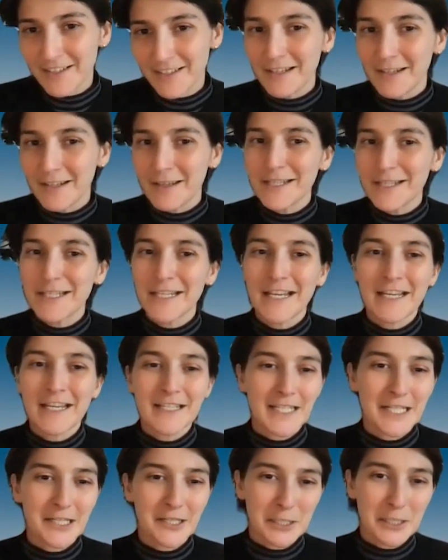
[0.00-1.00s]
and in this
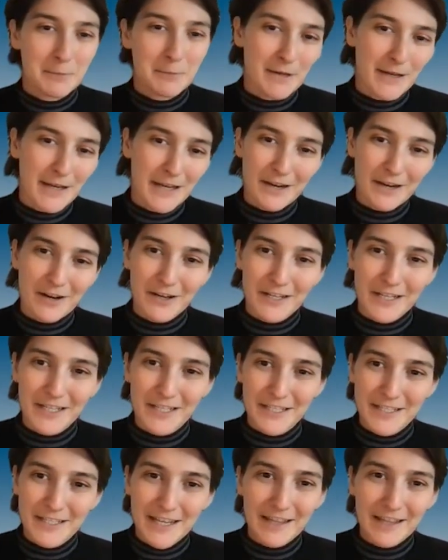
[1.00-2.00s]
case, they're spying on
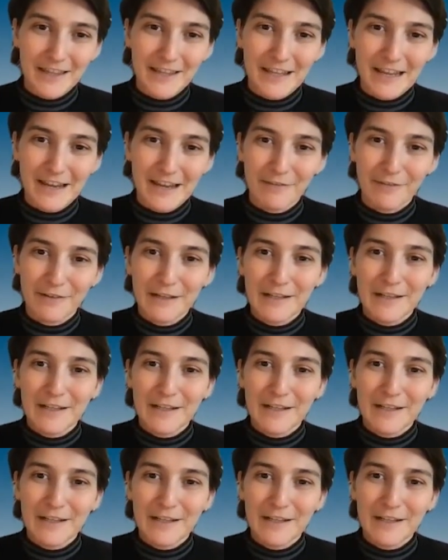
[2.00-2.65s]
us, and they've,